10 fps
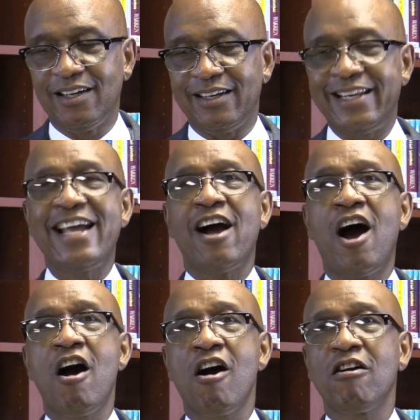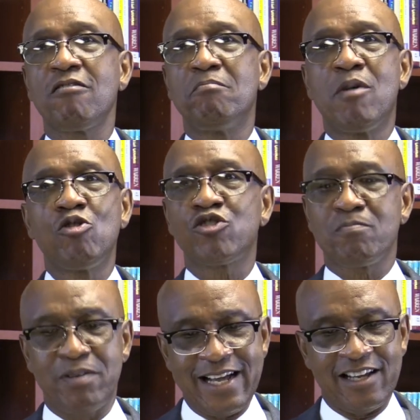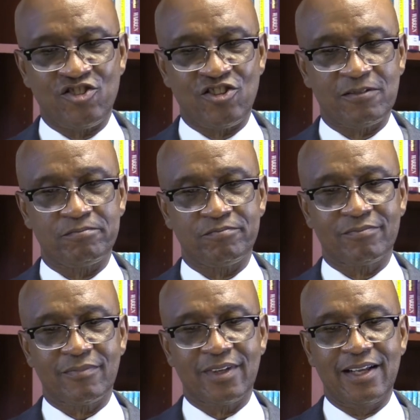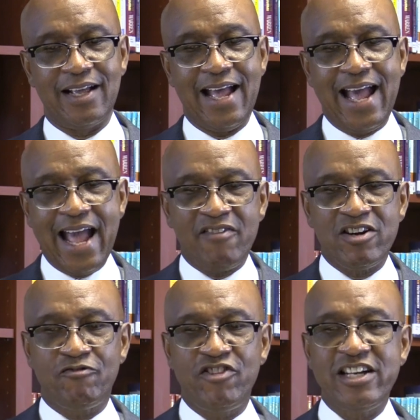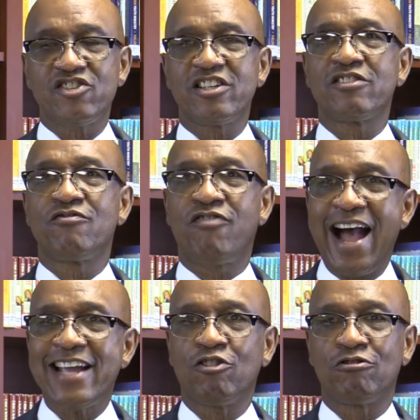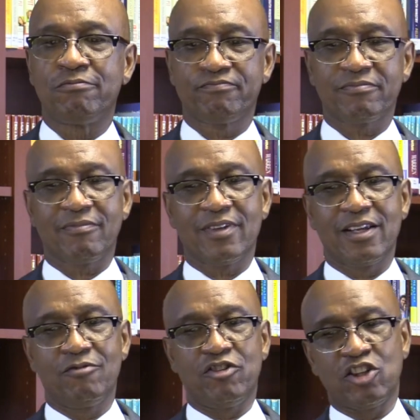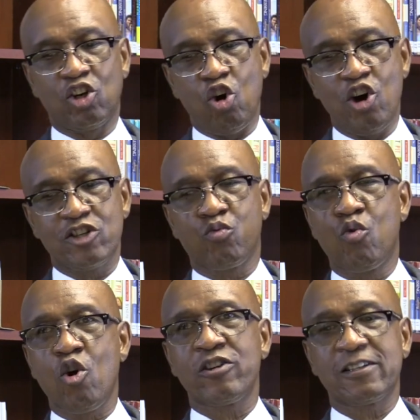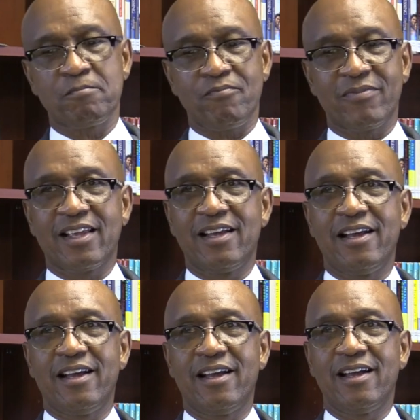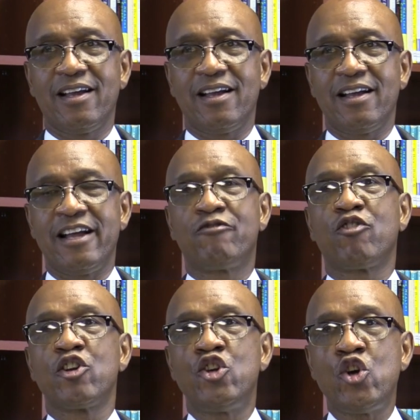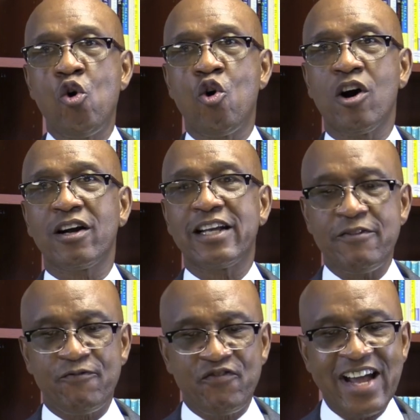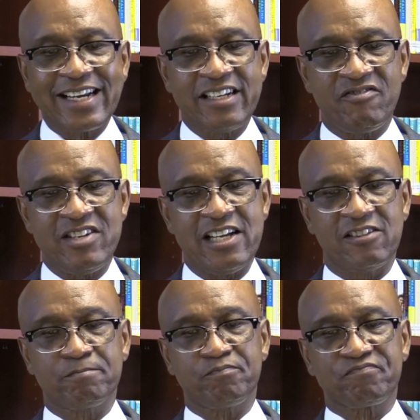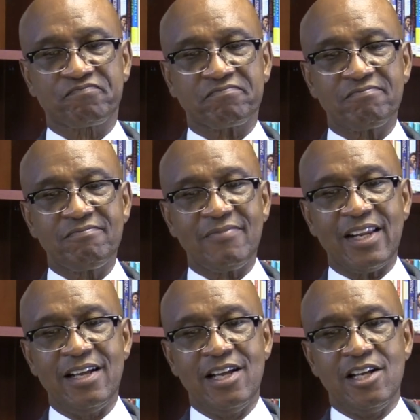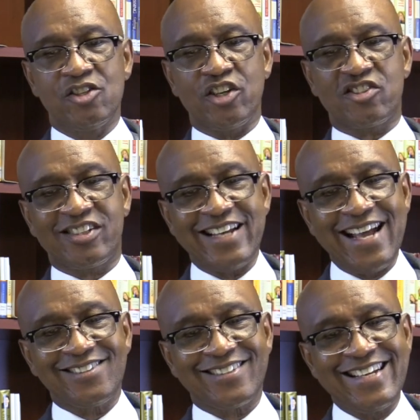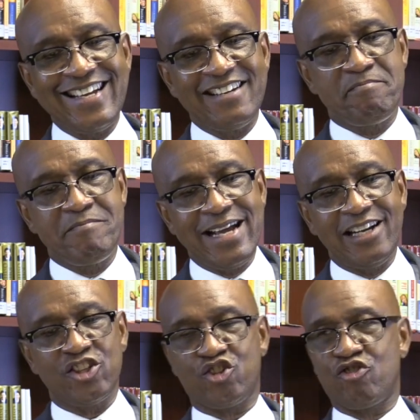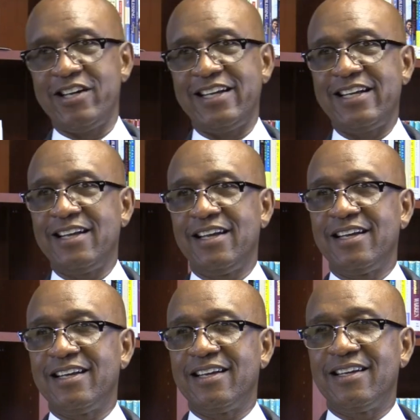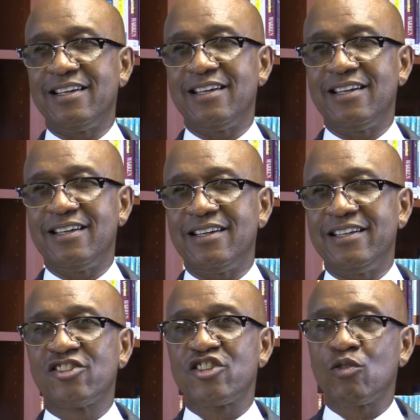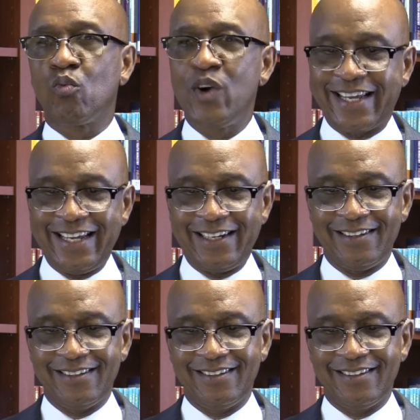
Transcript: they are most blessed. Having a vision is vital for the Lord's work and for your effectiveness. Success in ministry isn't wicked,